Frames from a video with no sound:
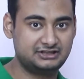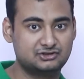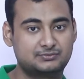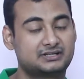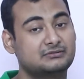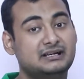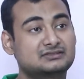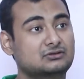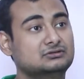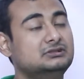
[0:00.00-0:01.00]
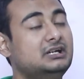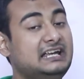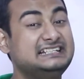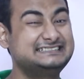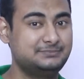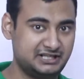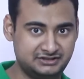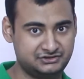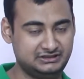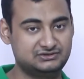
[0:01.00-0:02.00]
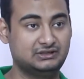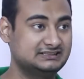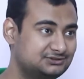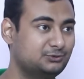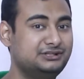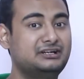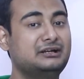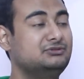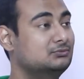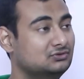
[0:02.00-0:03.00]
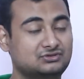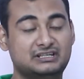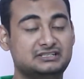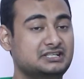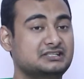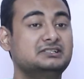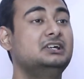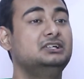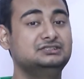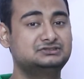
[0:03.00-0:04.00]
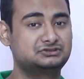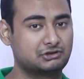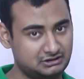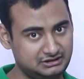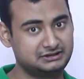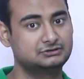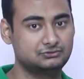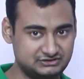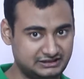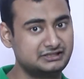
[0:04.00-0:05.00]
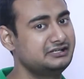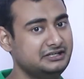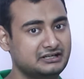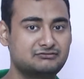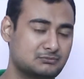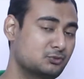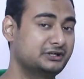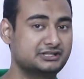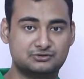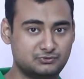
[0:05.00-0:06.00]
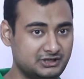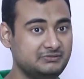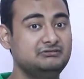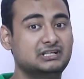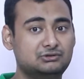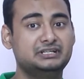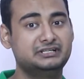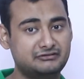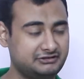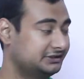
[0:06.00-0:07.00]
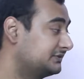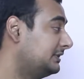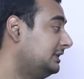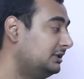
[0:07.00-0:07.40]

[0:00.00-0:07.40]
radio spectrum has grown exponentially so at this point in time your bluetooth headset is struggling to send the data from point a to point b without interference